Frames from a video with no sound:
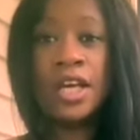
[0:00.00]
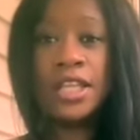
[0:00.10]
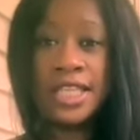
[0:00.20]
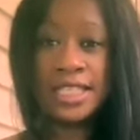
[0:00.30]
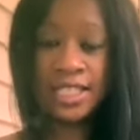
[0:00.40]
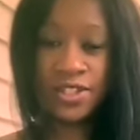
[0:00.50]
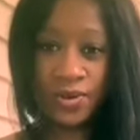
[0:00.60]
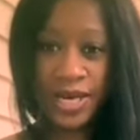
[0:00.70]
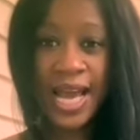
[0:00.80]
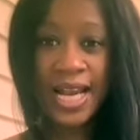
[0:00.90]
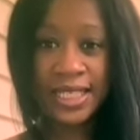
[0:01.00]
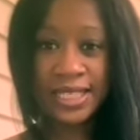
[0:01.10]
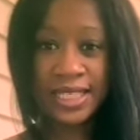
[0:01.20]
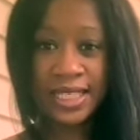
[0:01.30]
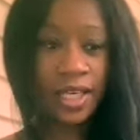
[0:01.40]
This is
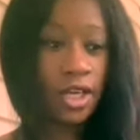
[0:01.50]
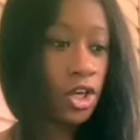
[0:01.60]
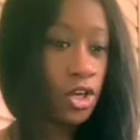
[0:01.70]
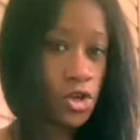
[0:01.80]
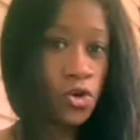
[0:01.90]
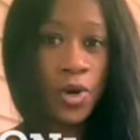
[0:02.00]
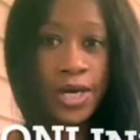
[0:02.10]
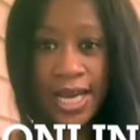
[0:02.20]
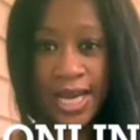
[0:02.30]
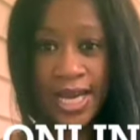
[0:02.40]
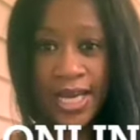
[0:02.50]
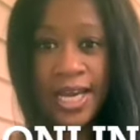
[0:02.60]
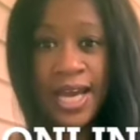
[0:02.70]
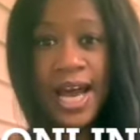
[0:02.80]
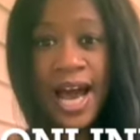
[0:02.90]
reality. You and I
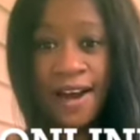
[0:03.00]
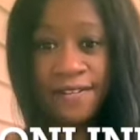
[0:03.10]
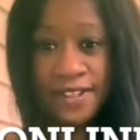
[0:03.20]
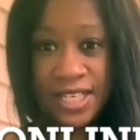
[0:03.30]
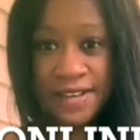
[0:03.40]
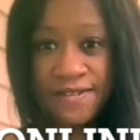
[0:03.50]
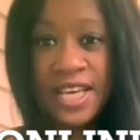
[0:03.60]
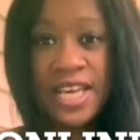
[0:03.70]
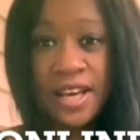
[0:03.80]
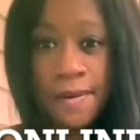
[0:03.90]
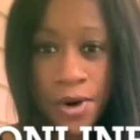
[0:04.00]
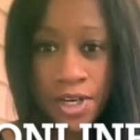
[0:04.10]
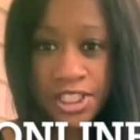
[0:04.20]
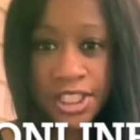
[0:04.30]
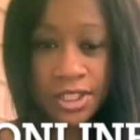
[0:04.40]
have to live in a
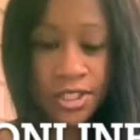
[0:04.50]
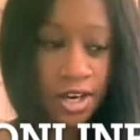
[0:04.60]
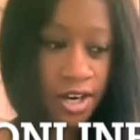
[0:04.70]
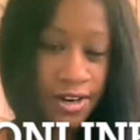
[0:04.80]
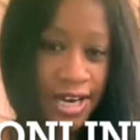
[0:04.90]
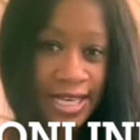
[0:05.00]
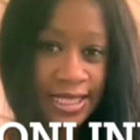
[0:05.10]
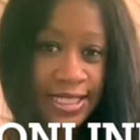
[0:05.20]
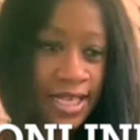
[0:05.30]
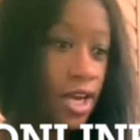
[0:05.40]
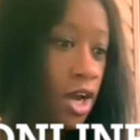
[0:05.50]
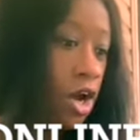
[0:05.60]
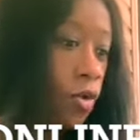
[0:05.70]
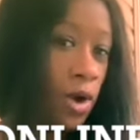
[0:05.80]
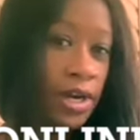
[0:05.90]
budget. All right?
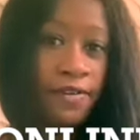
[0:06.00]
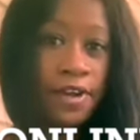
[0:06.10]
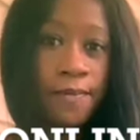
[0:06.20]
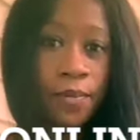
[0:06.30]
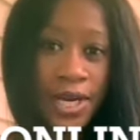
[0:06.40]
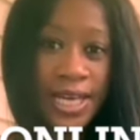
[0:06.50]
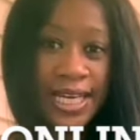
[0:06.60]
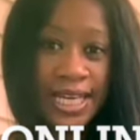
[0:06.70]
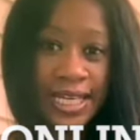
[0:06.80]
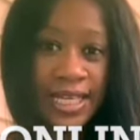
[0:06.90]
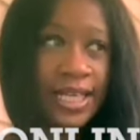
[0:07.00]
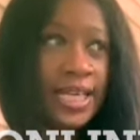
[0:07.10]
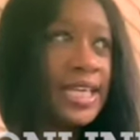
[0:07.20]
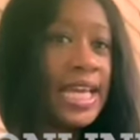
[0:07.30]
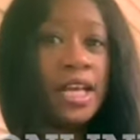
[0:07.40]
Whatever you're bringing in
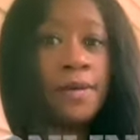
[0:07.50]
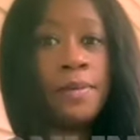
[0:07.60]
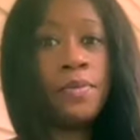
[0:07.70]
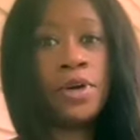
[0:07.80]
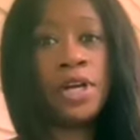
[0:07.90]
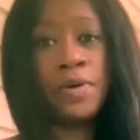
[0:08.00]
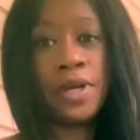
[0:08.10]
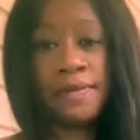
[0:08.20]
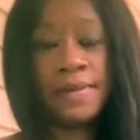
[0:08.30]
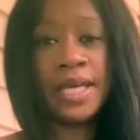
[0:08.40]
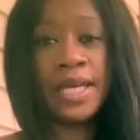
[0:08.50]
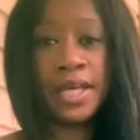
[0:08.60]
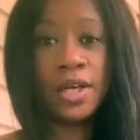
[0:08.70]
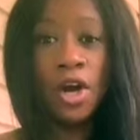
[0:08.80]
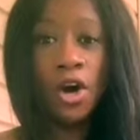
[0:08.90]
cannot be more than what you're
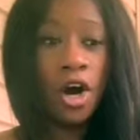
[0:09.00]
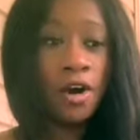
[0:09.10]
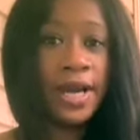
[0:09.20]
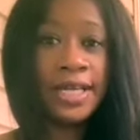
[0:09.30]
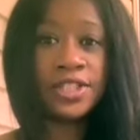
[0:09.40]
making. All right?